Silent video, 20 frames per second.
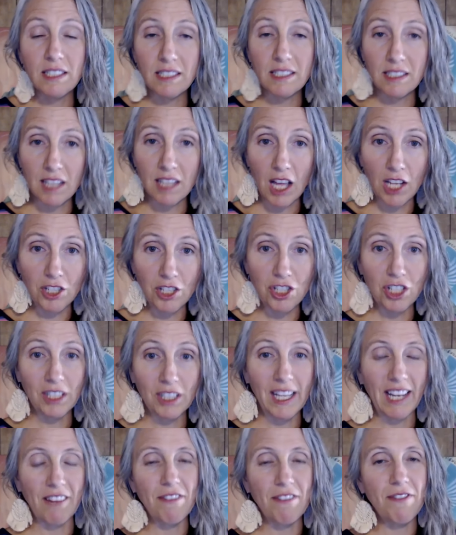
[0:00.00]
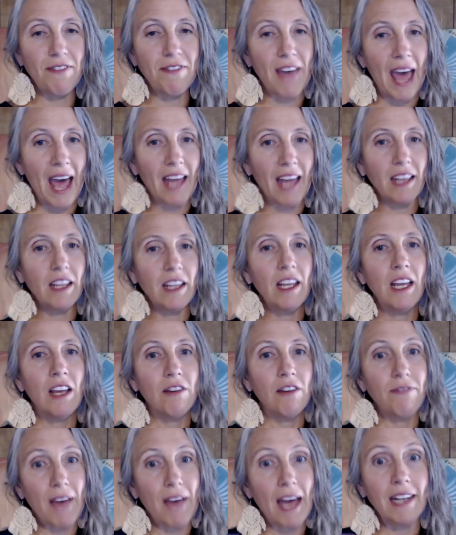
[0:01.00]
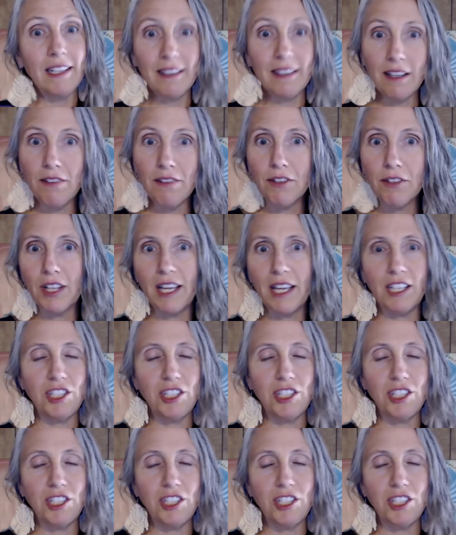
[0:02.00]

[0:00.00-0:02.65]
sludge, like fat, fatty liver,